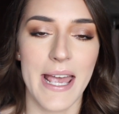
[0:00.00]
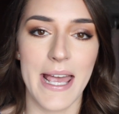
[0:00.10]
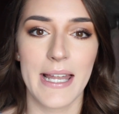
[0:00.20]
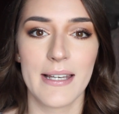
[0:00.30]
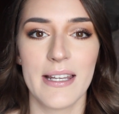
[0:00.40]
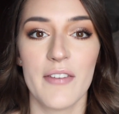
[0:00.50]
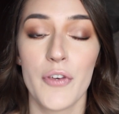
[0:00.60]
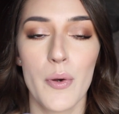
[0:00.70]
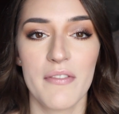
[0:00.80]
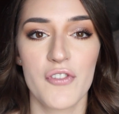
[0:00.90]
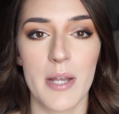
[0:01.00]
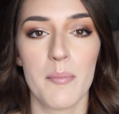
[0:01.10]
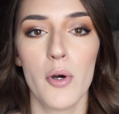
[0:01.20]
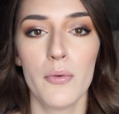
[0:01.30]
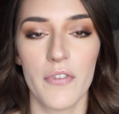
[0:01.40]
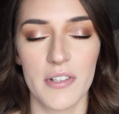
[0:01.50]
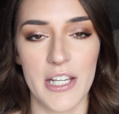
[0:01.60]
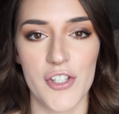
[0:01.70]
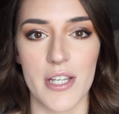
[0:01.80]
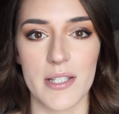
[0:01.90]
And if you have tried both
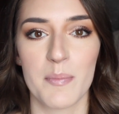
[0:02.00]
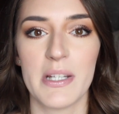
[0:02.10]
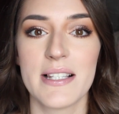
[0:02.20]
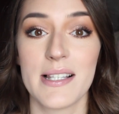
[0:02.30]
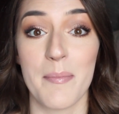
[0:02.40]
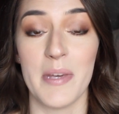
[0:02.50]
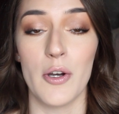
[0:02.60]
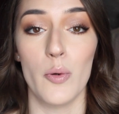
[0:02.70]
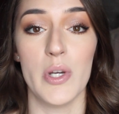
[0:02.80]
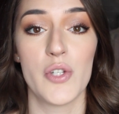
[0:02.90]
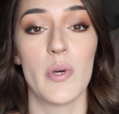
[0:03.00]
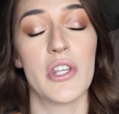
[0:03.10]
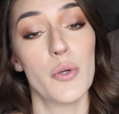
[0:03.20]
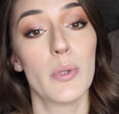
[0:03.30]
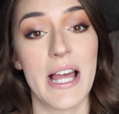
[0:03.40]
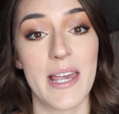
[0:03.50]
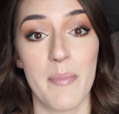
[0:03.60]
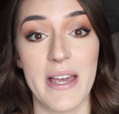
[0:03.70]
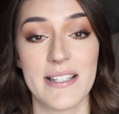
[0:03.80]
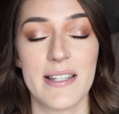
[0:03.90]
foundations, please let me know which one you
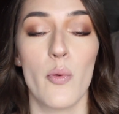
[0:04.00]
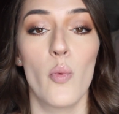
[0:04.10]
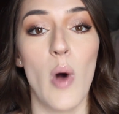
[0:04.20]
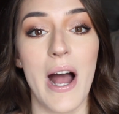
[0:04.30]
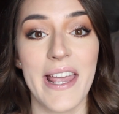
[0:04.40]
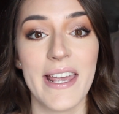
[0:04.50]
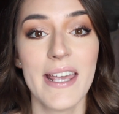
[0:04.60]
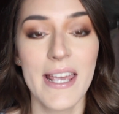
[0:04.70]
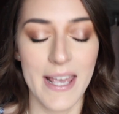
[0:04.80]
like best and why.